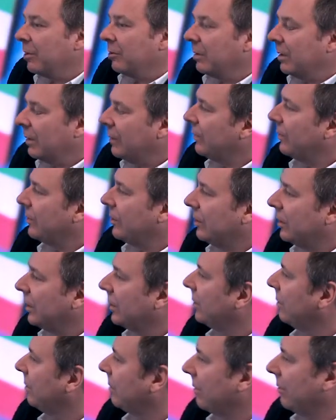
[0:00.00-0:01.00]
when you
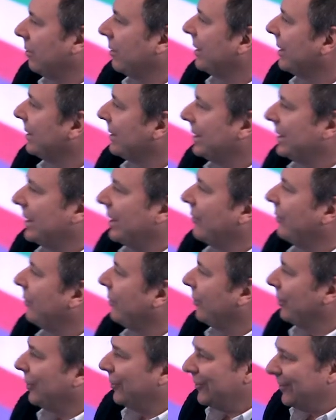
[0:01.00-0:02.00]
default, you are going to
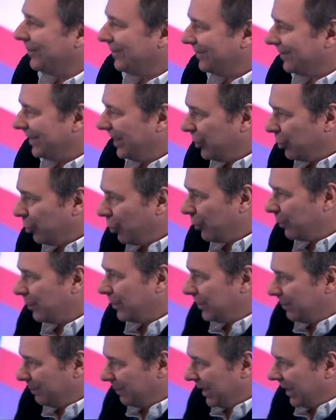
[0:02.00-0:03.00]
suffer
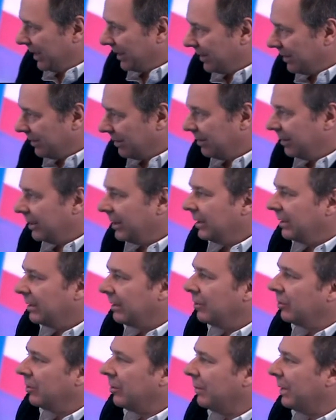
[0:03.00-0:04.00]
enormous pains,
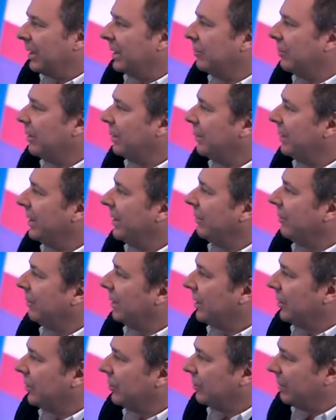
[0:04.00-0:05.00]
that nobody will be
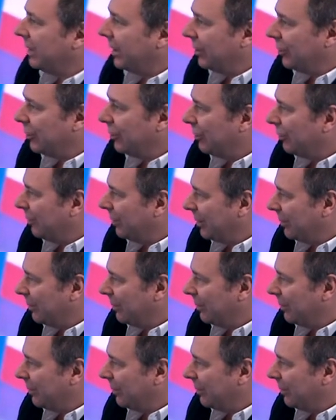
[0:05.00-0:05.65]
willing to lend to you